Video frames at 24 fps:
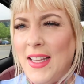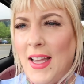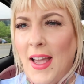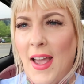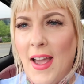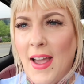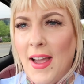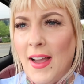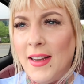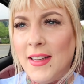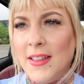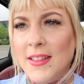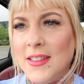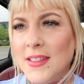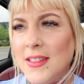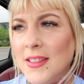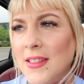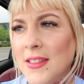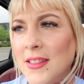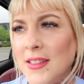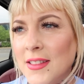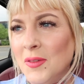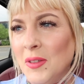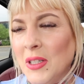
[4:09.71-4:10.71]

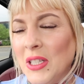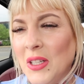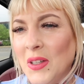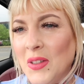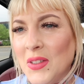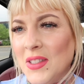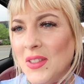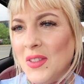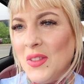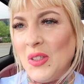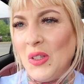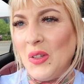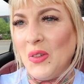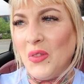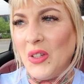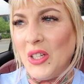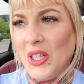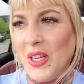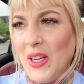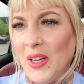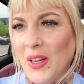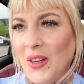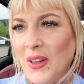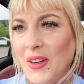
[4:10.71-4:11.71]
Saks. What else is over
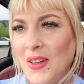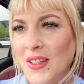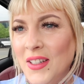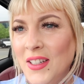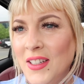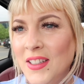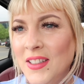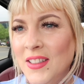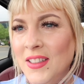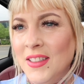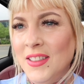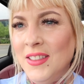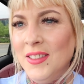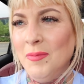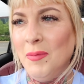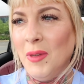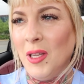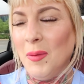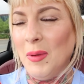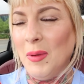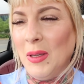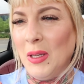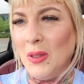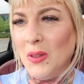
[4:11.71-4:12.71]
here?
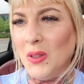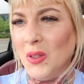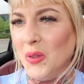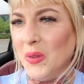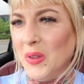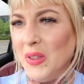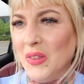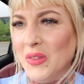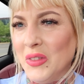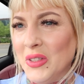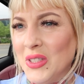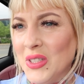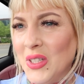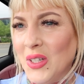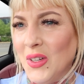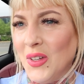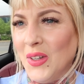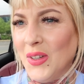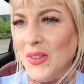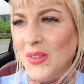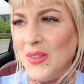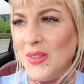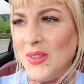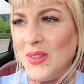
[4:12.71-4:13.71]
maybe a Louis
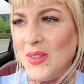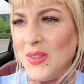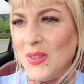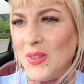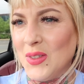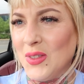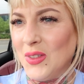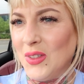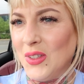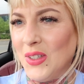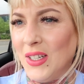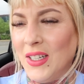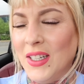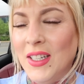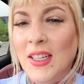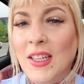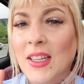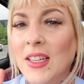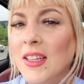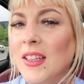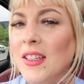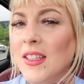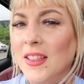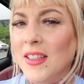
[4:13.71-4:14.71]
Vuitton store,
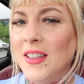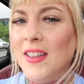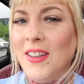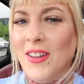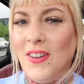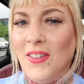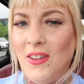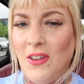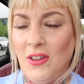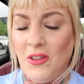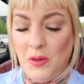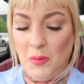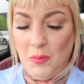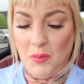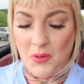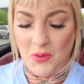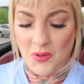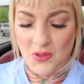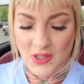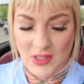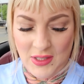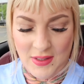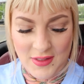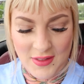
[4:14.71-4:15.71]
you know, all the
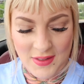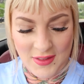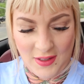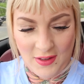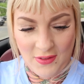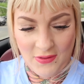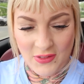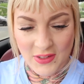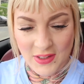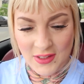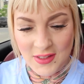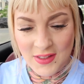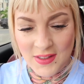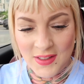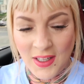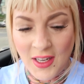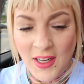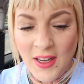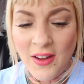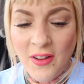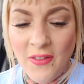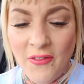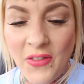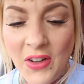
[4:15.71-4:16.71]
bougie stuff. It's
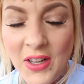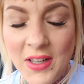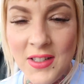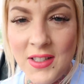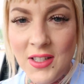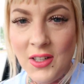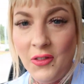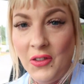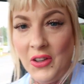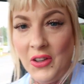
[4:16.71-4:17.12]
fun to